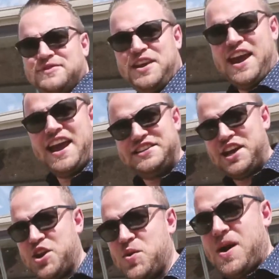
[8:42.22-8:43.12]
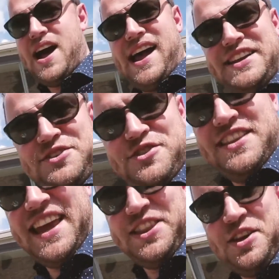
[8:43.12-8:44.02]
Yes, everyone,
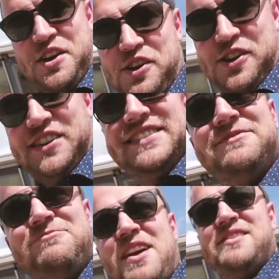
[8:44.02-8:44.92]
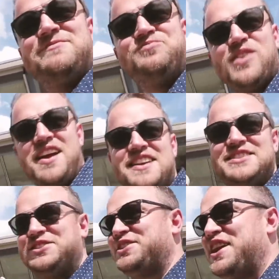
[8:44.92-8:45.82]
connector.
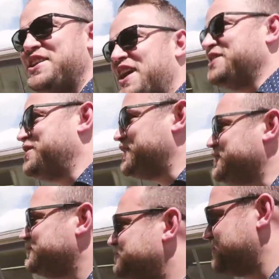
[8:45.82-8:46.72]
Sunny day, Chudders.